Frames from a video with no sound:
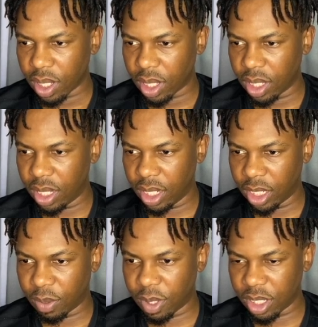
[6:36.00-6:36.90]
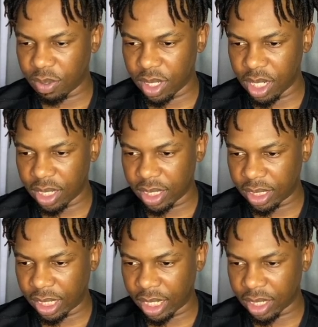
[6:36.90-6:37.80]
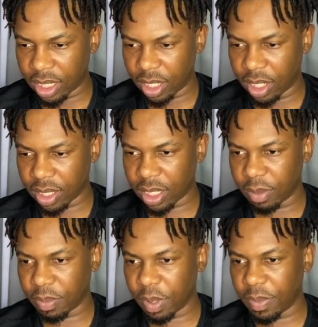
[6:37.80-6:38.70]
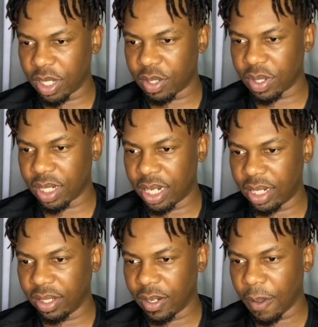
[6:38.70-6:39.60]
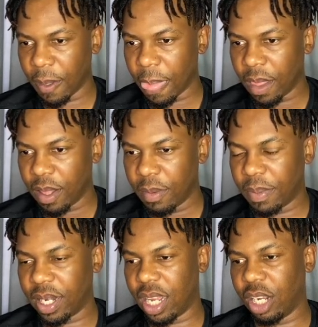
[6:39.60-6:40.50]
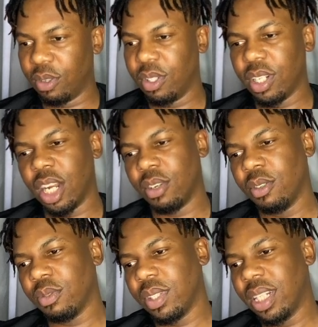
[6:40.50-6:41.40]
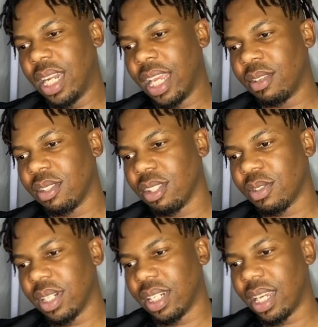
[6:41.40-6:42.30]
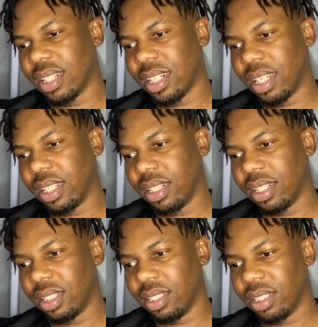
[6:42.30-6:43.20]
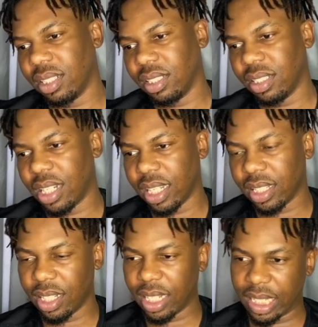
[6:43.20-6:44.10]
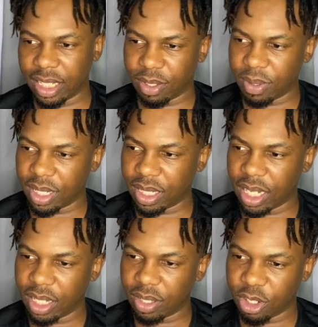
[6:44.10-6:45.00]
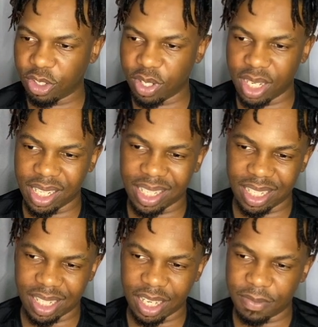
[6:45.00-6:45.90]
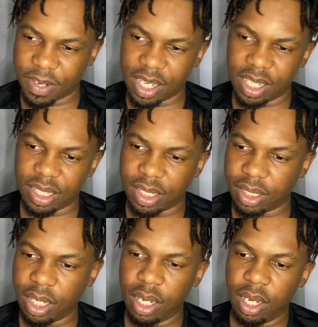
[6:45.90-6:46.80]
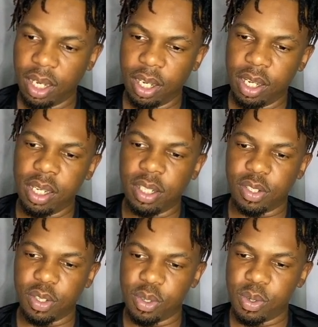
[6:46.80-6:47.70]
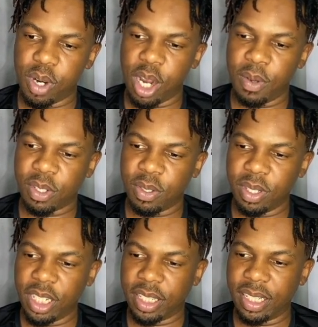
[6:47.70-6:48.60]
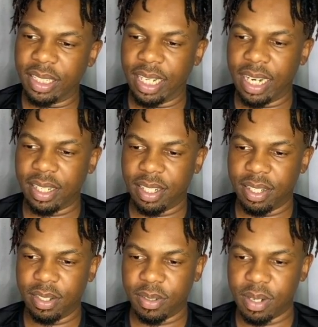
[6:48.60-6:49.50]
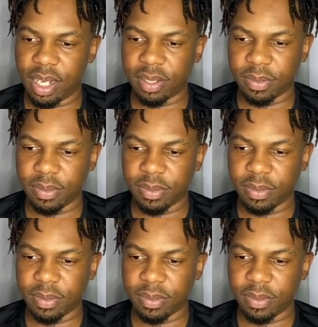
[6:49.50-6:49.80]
here there wasn't really any structure except maybe a trend line, but I don't really like using trend lines like this. You understand? Because usually they just get violated. So I was looking at this structure, right?